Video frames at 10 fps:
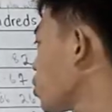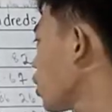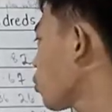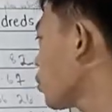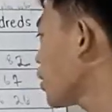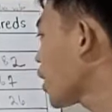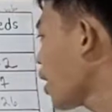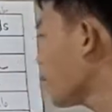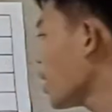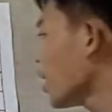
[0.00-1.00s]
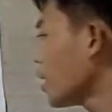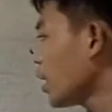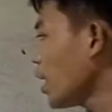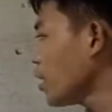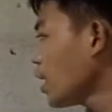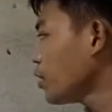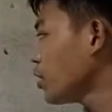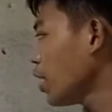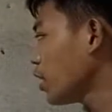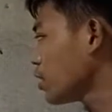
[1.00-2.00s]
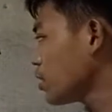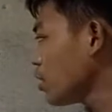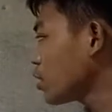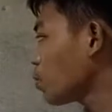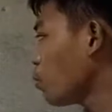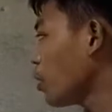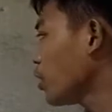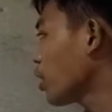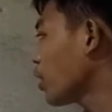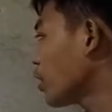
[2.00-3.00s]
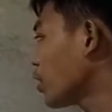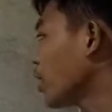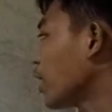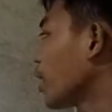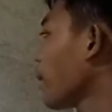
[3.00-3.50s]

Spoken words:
so it will become 986.3.